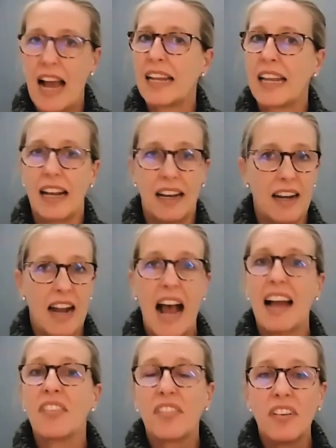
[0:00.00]
I get it.
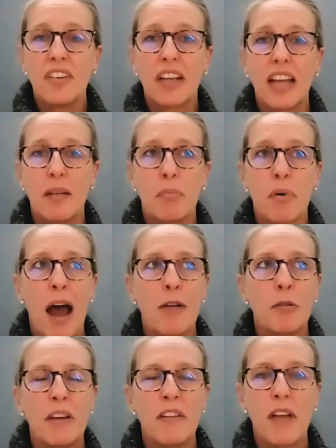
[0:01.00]
I still get
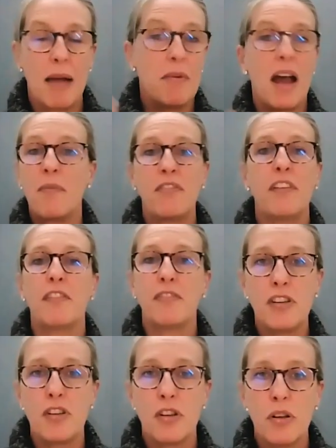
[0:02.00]
probably, I'm
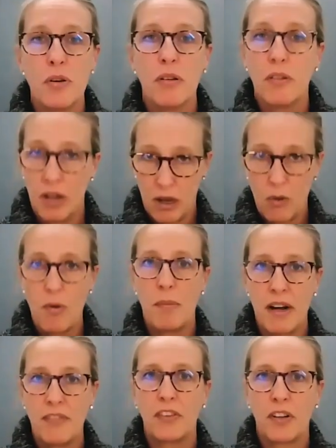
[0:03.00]
52, a
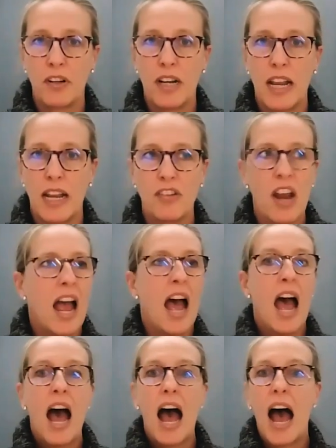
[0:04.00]
woman of a certain age.
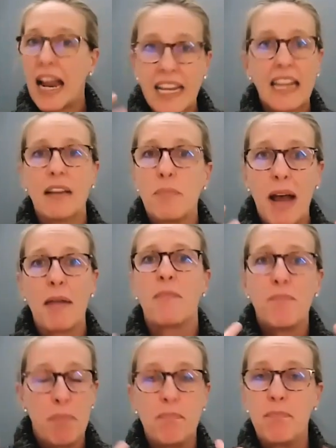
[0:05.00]
I get my
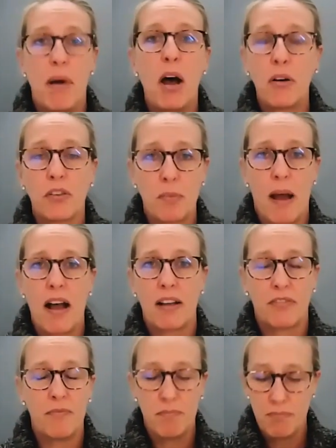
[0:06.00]

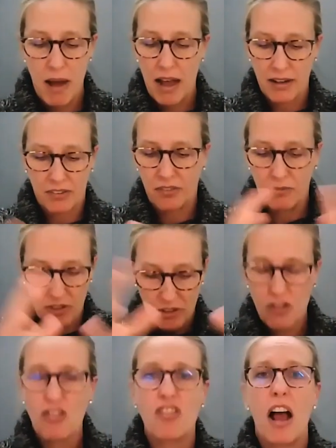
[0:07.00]
postbox
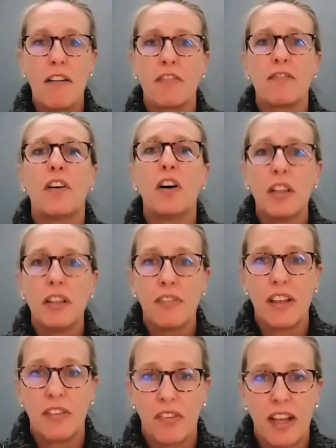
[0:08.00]
shoved full
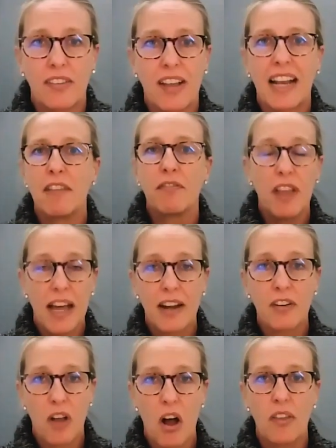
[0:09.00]
of these things. I get
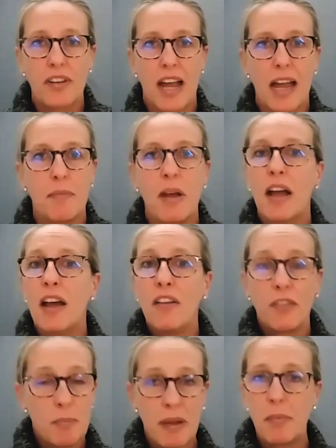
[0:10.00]
flyers all the time
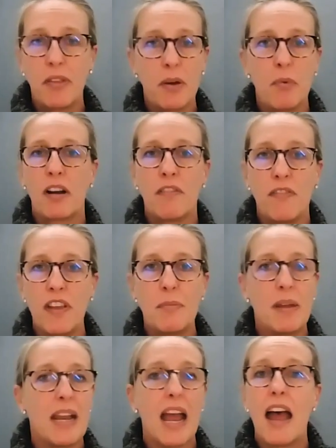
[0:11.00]
from people that want to
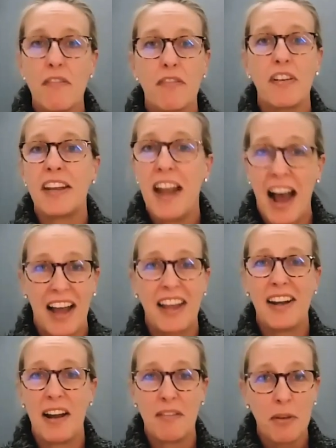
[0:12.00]
feed me every
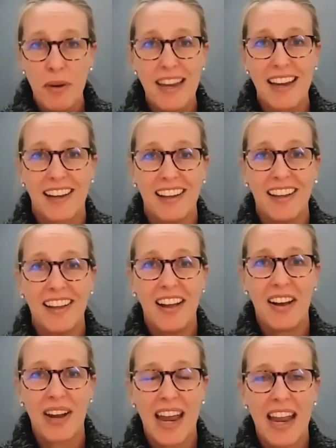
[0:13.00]
night of the week.
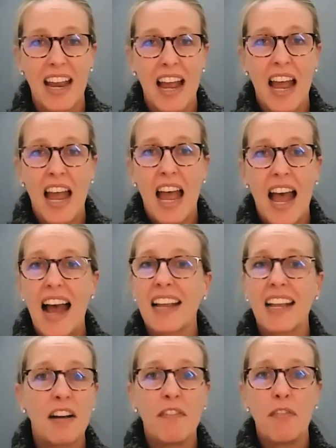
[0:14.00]
Okay.
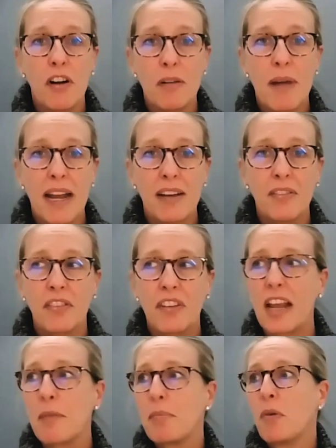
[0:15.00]
I can afford my own
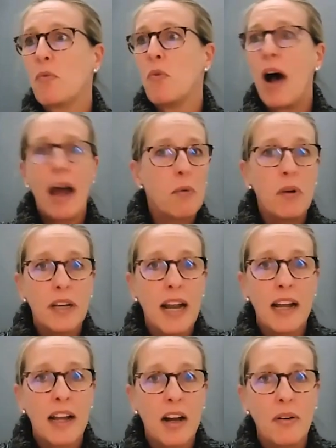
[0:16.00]
steak, but why wouldn't
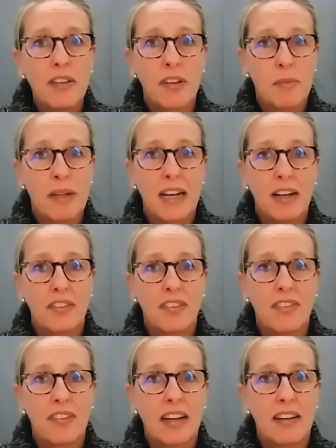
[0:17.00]
I go eat somebody
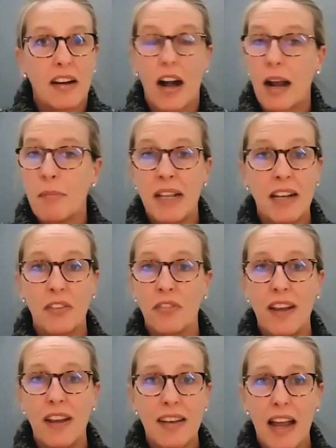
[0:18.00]
else's steak dinner? I mean,
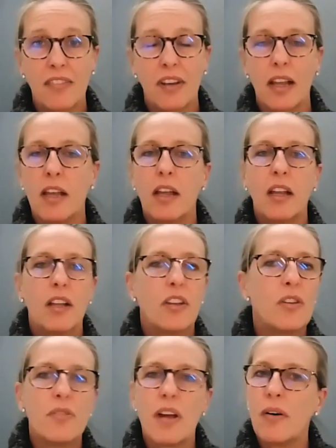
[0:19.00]
it's fantastic.
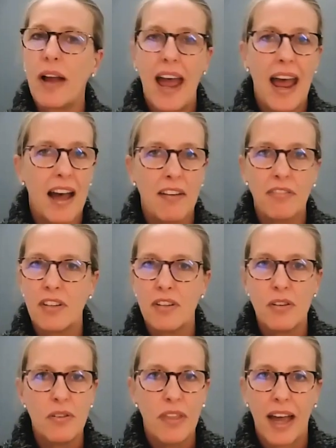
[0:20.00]
You don't have to
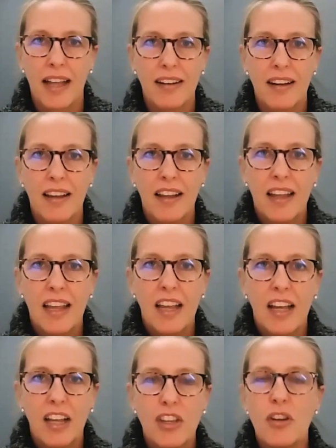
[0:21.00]
do that.
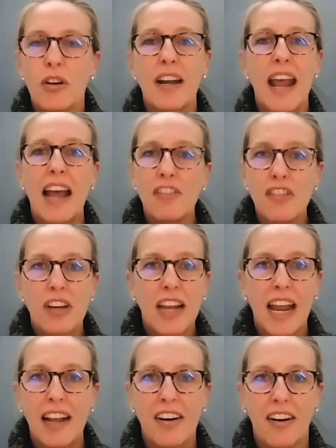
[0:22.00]
You're an
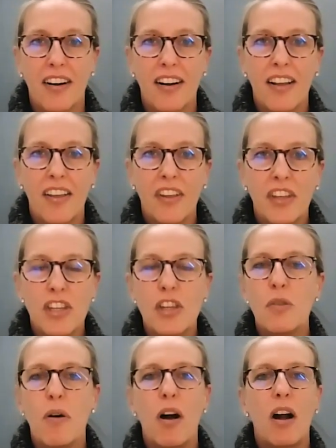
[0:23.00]
educator.
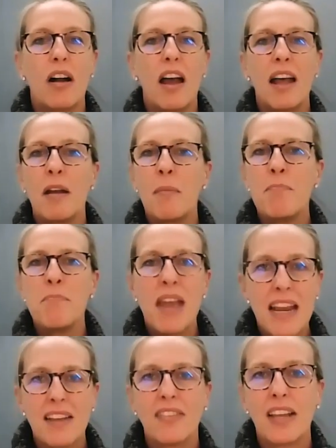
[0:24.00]
You are an
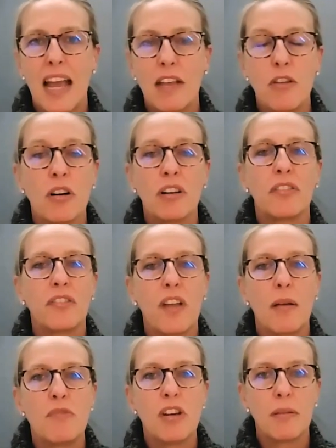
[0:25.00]
amazing, you're a
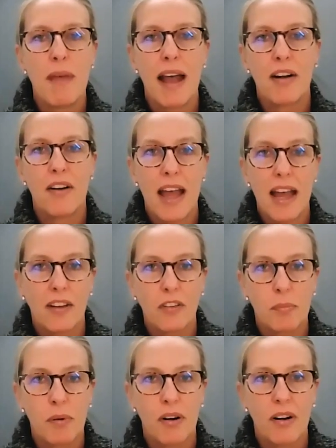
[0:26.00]
subject matter
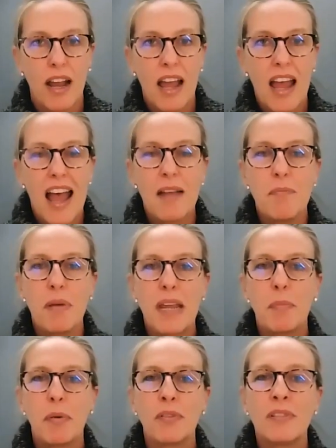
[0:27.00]
expert, and
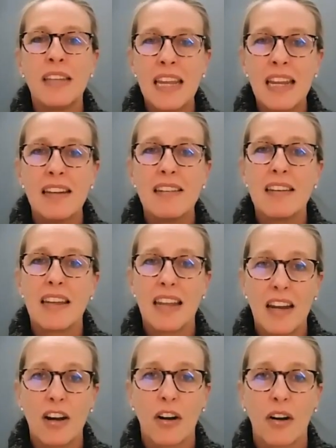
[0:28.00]
people need to
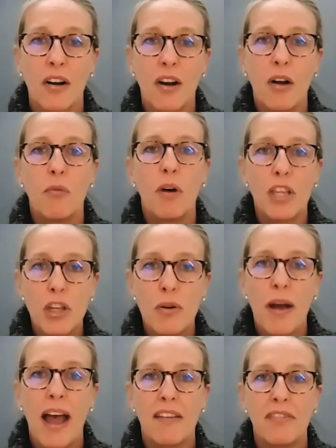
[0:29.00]
hear what
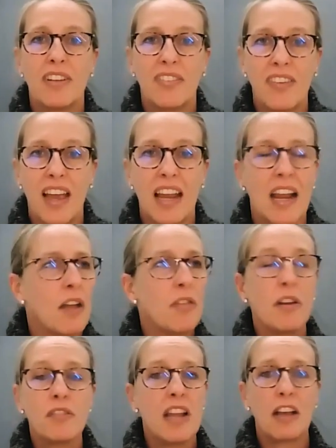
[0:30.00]
you have to say.
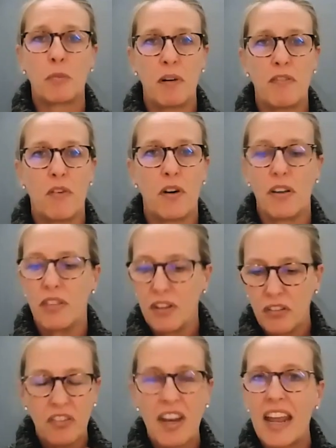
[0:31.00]
They're desperate for it.
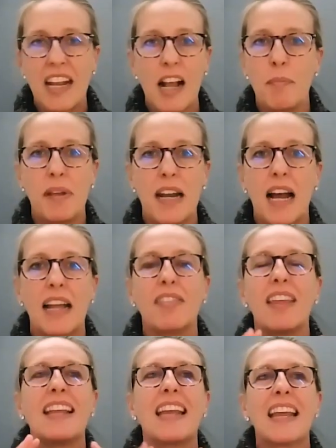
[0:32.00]
They're staying up at
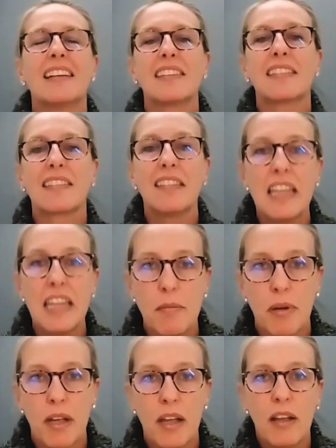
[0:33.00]
night. They can't
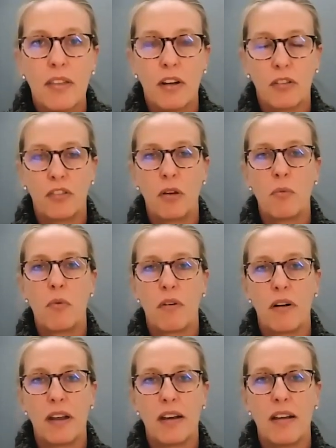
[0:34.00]
sleep. They're so
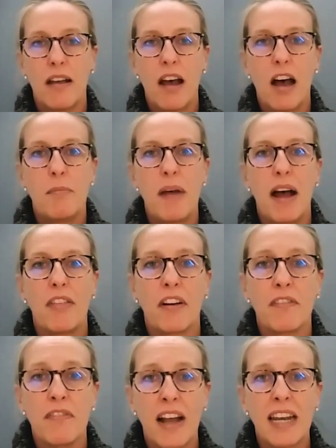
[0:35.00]
worried about
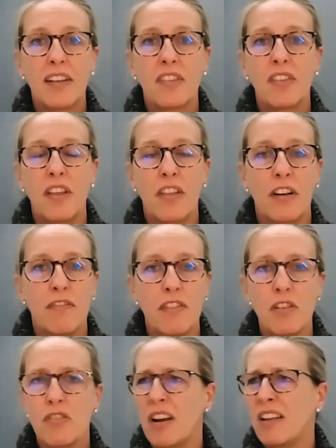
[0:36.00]
their finances and their
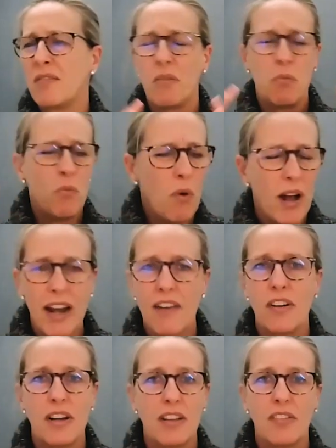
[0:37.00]
future and
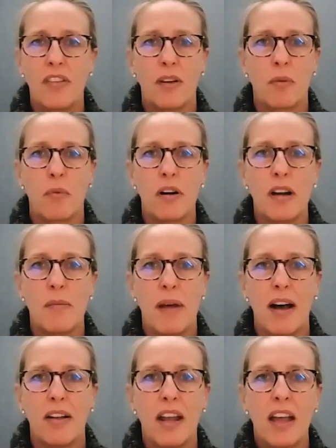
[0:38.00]
whatever it is that they're worried
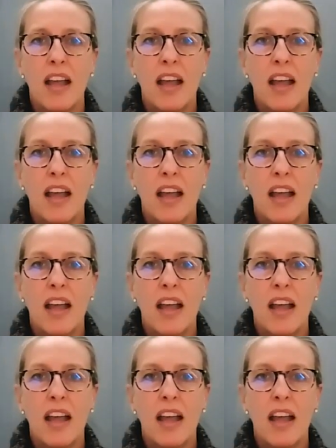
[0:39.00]
about.